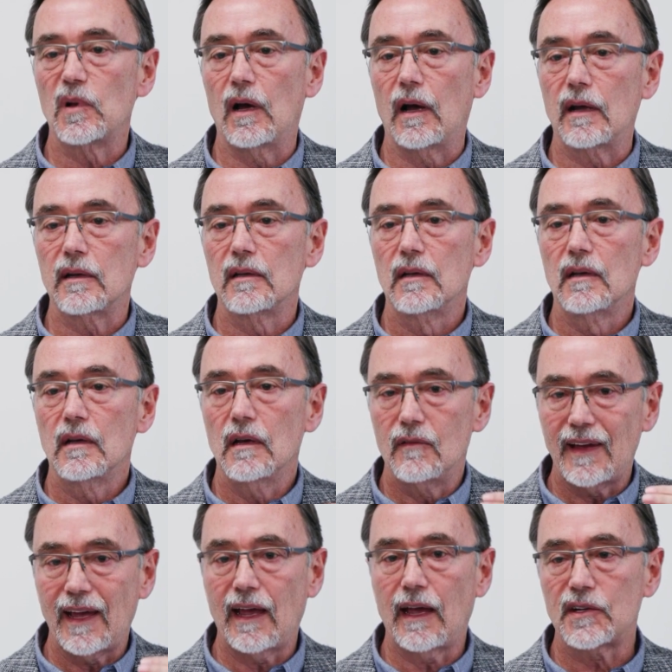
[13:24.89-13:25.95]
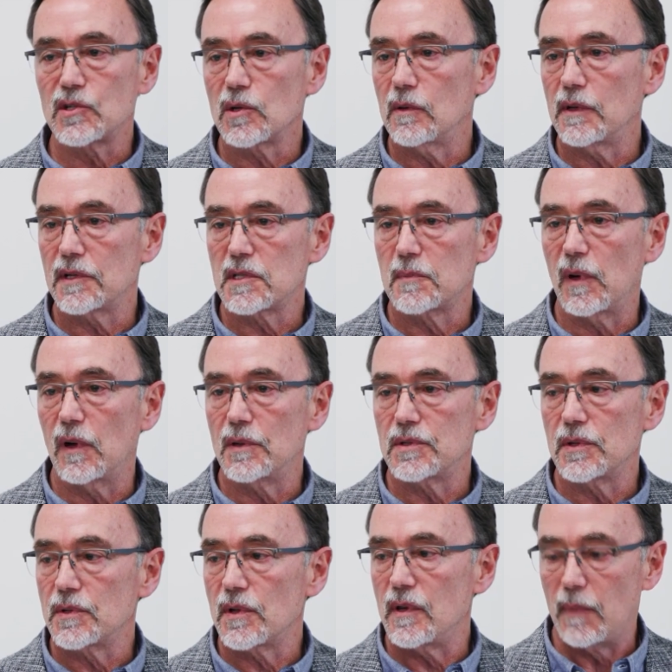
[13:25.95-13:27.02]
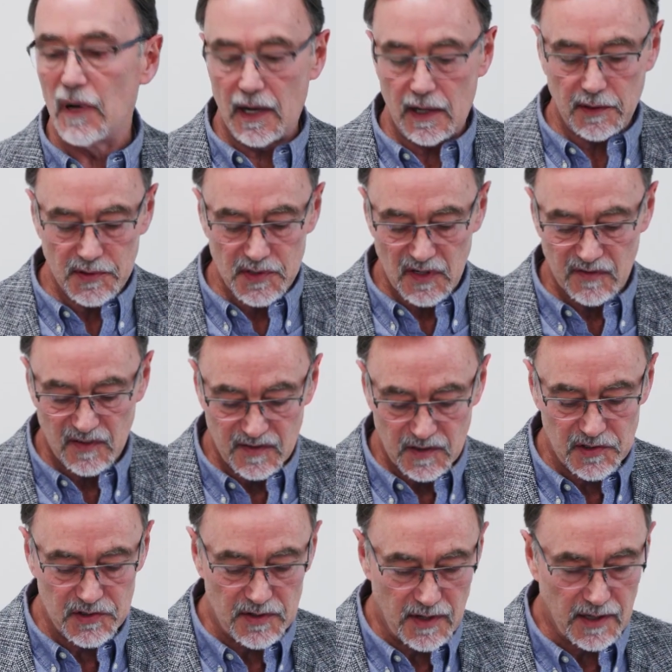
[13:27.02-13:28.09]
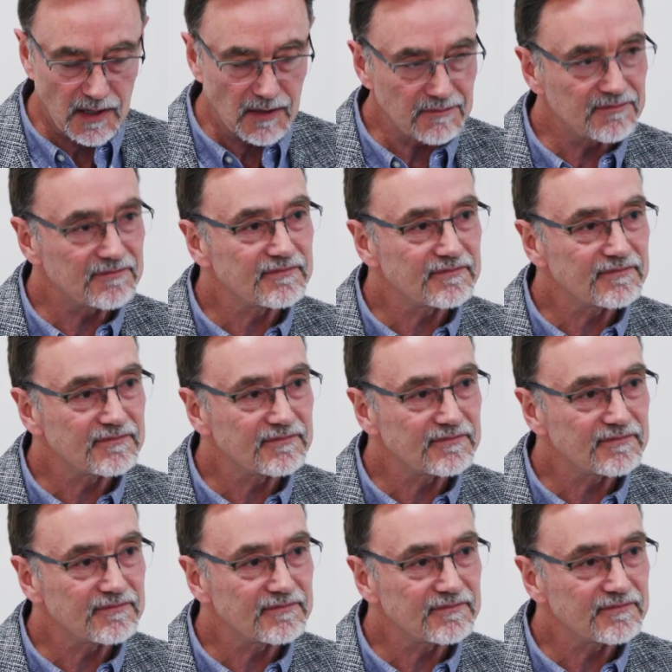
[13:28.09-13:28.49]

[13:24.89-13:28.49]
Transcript: plot of actual exposure to the biology of adversity.